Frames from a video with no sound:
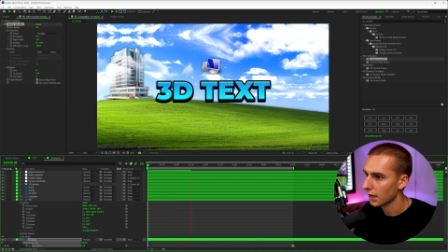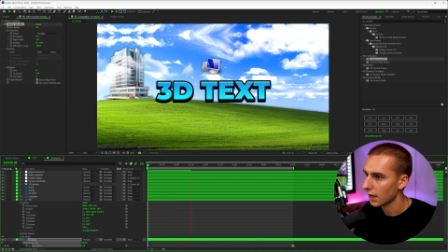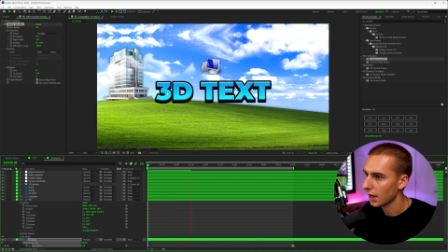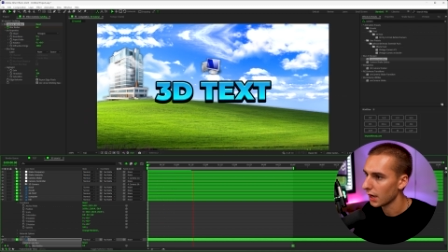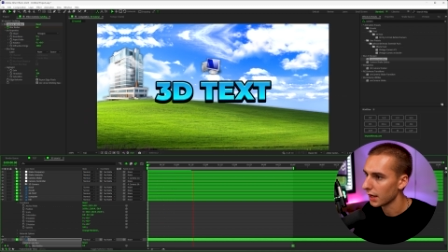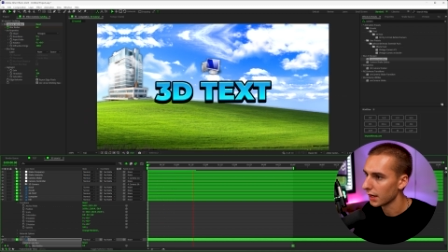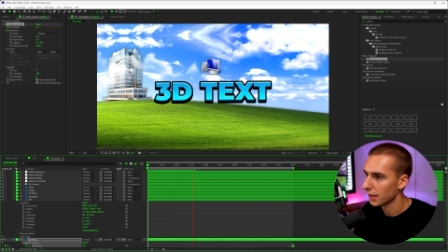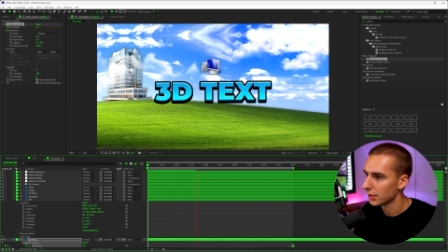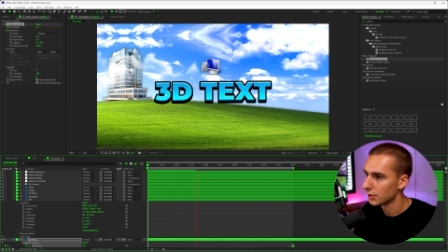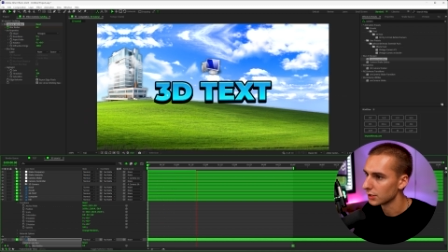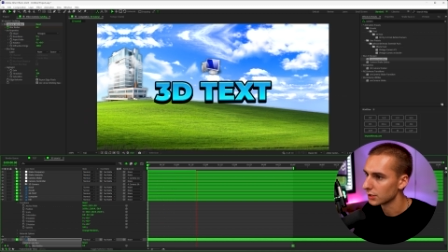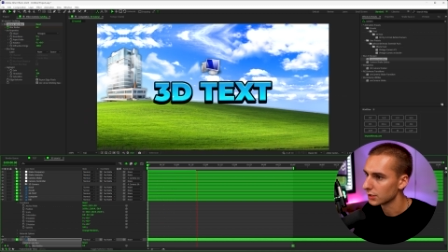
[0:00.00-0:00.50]

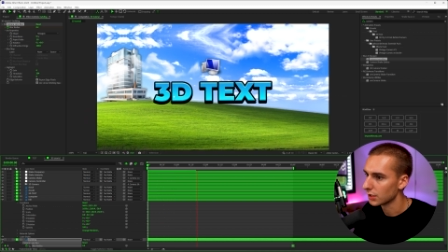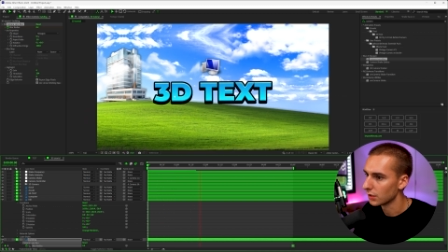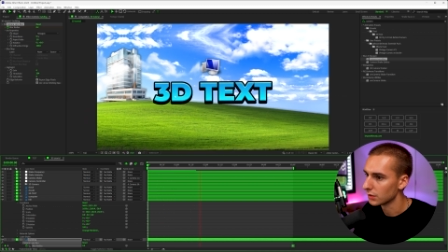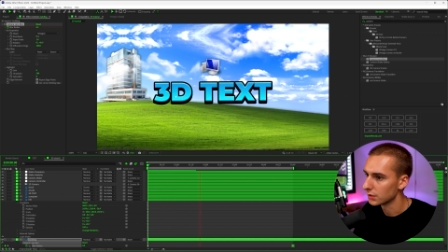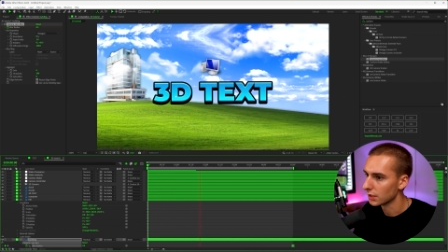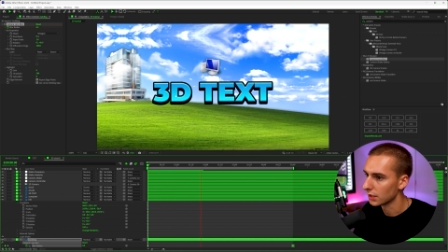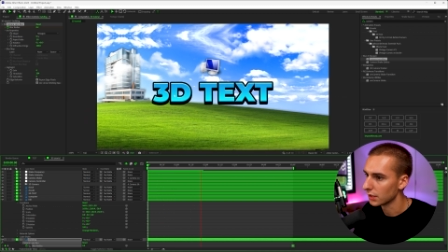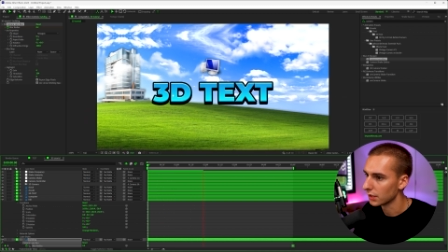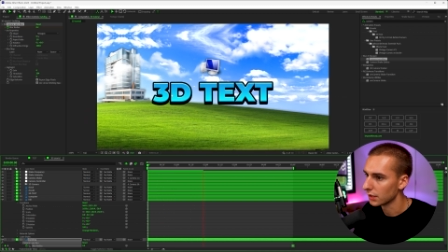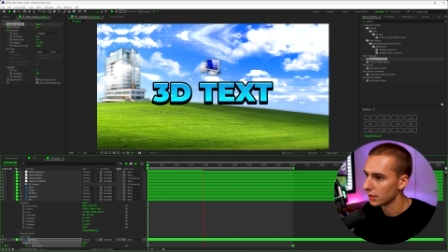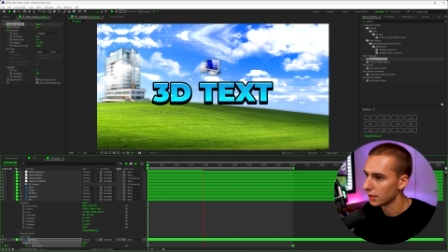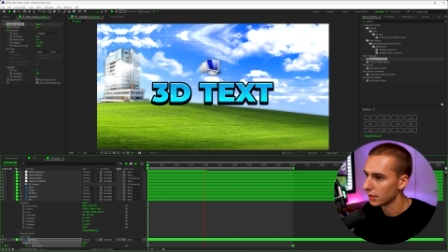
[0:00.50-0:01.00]
kind of just goes
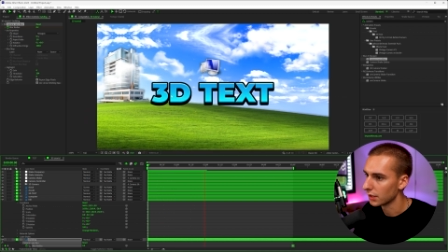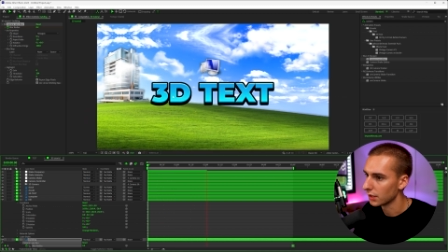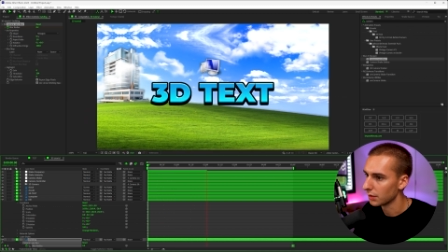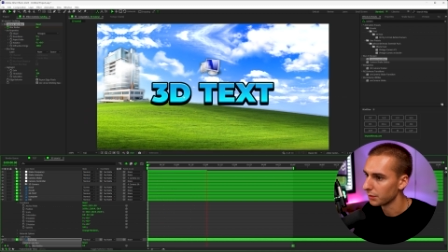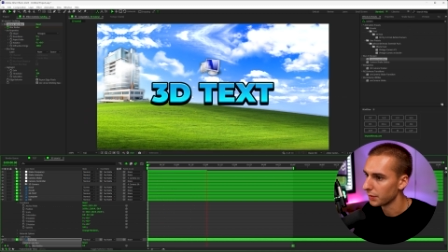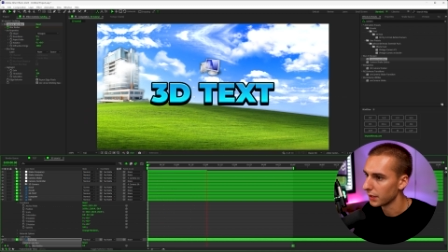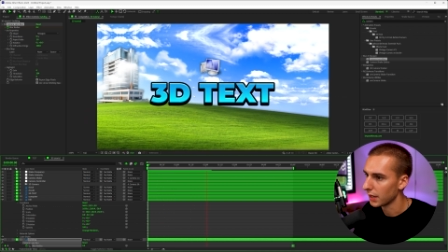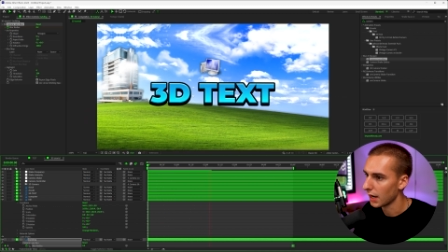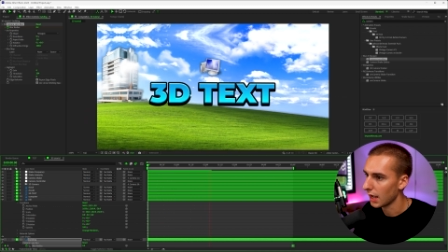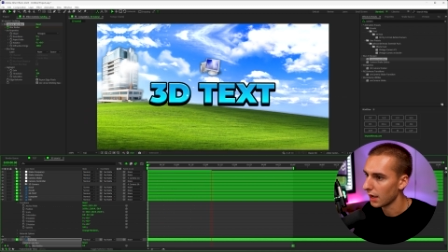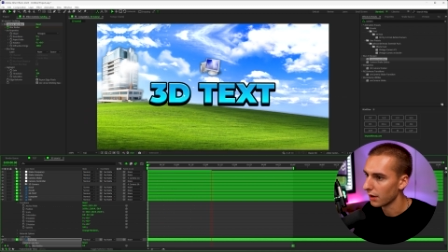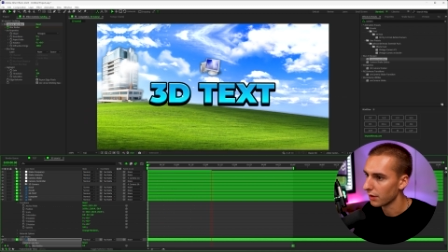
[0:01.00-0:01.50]
a little
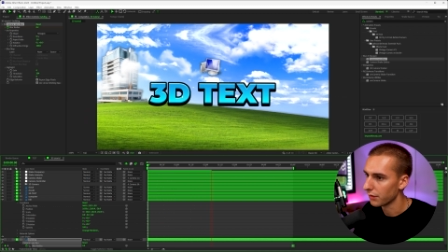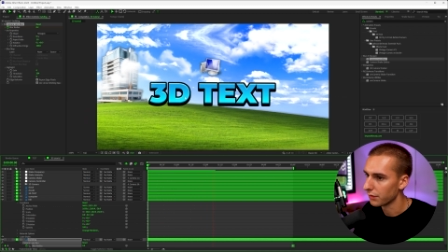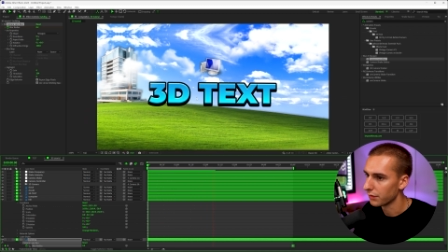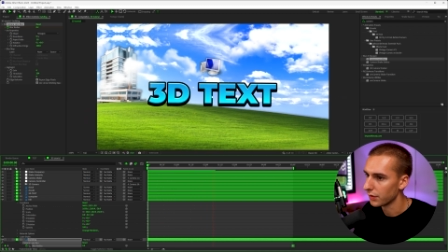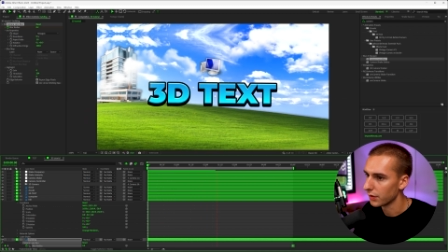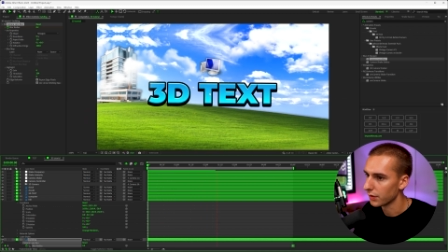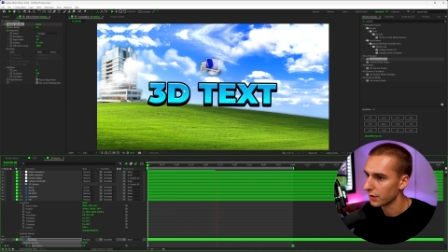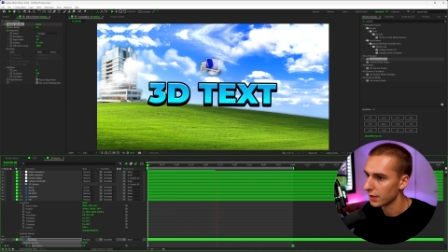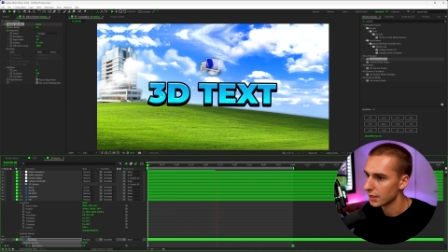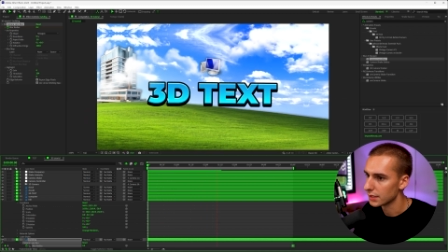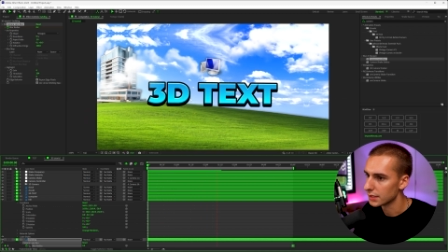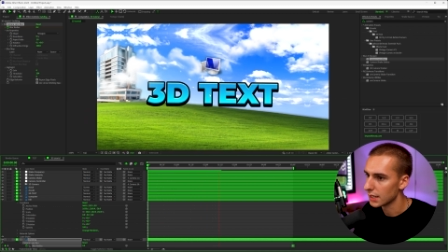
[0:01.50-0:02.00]
bit out of
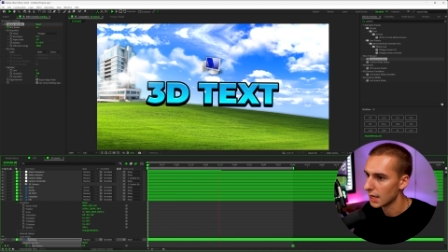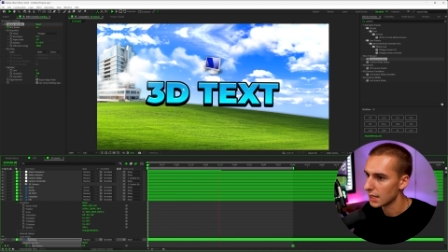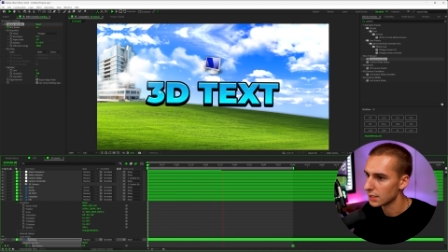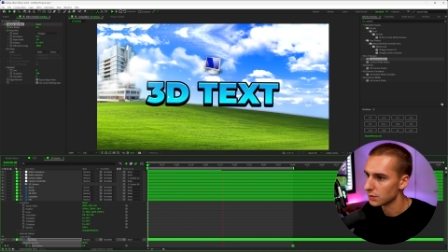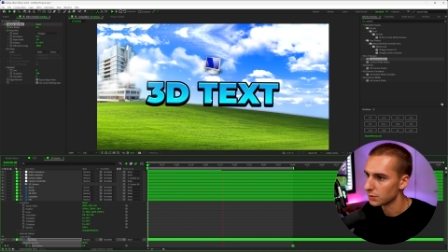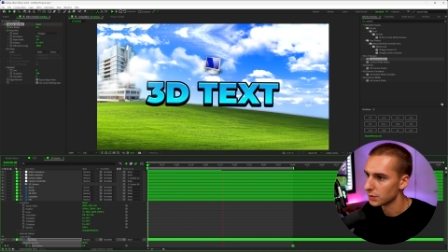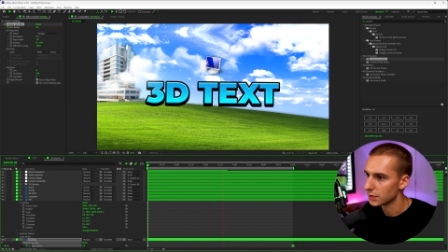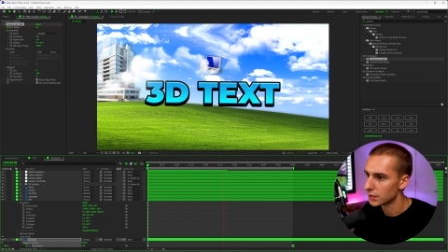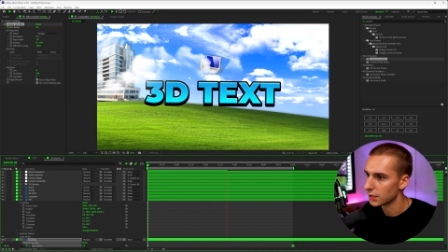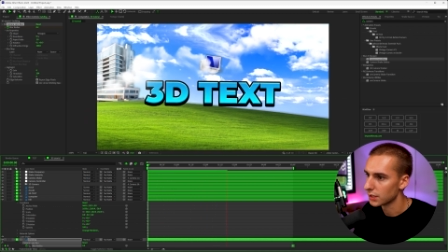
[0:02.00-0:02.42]
focus as we